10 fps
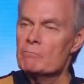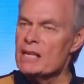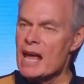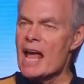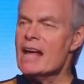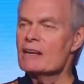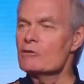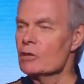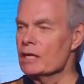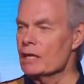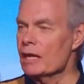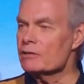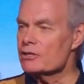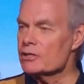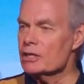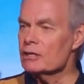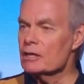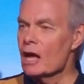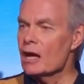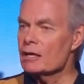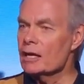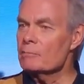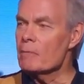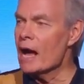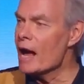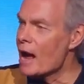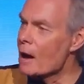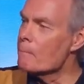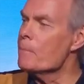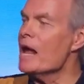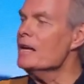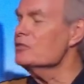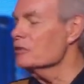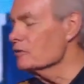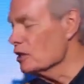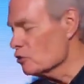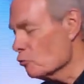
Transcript: be angry and sin not. And by our passiveness,